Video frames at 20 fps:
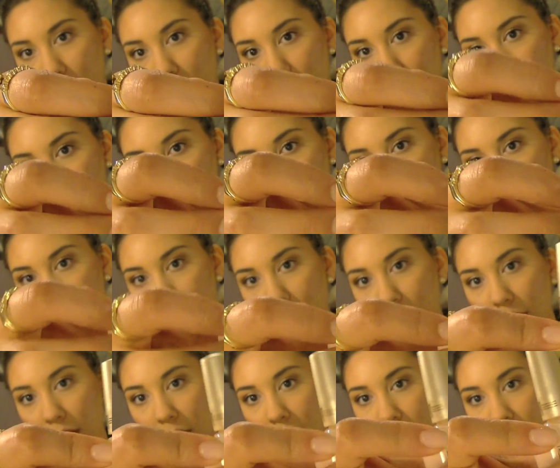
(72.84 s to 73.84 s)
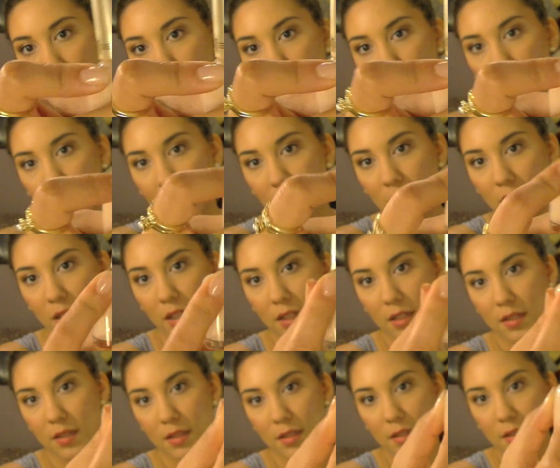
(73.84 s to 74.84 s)
love, love the way it
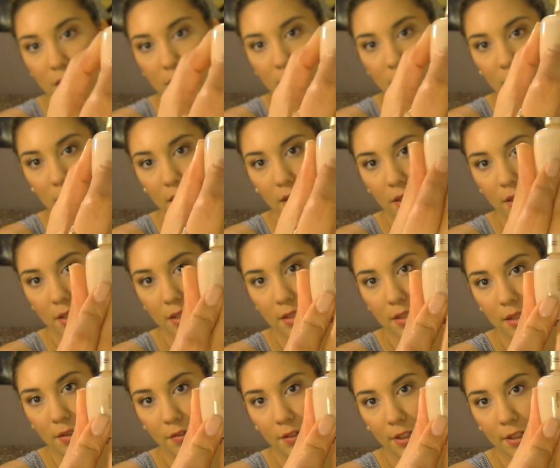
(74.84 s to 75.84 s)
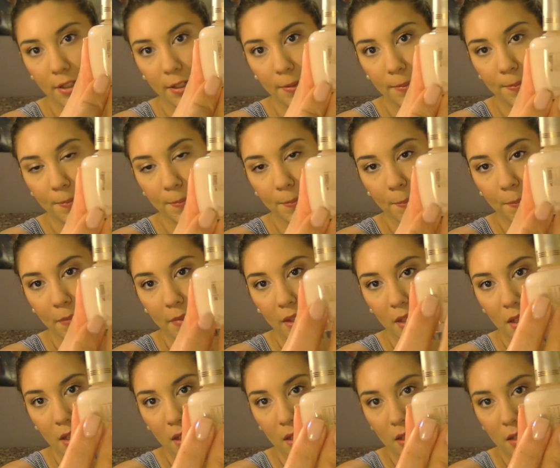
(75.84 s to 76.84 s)
looks. This is the color itself right there.
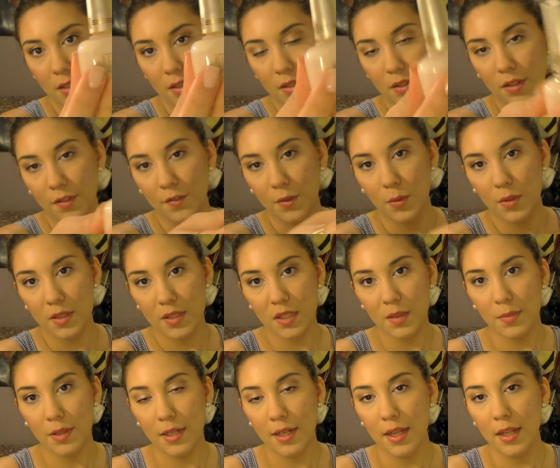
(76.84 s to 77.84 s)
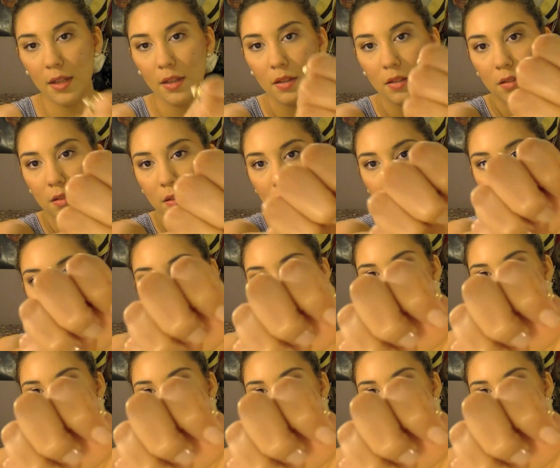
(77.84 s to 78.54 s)
So if you want to see my nails,